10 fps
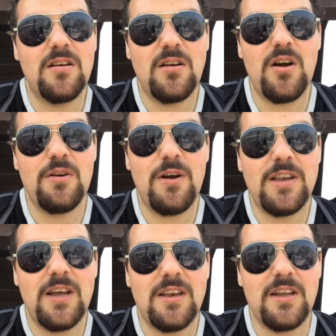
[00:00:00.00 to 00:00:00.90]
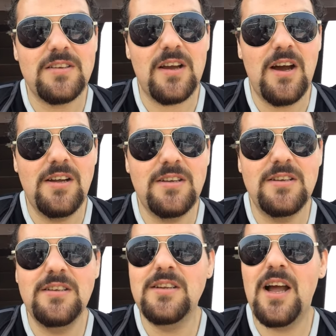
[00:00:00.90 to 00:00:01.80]
Kodowa
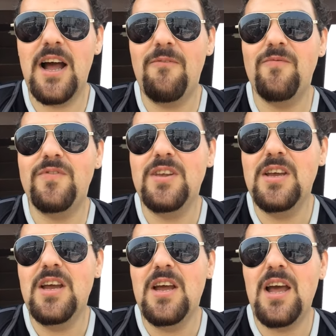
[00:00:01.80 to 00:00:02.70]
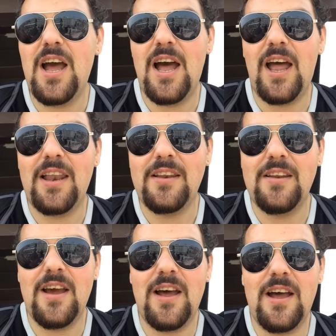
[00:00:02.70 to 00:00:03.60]
Um,
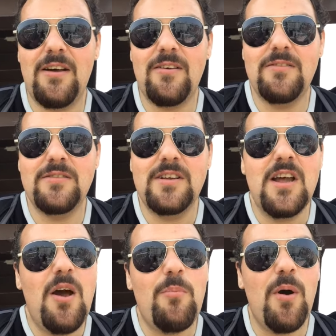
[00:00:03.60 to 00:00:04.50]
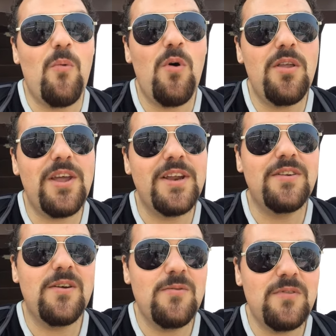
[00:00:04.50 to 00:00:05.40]
and, uh, but what they
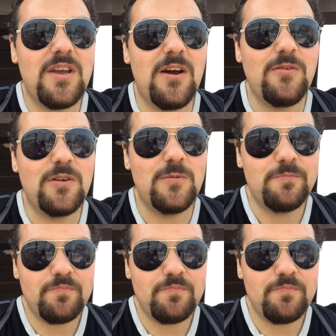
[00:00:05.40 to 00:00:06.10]
don't tell you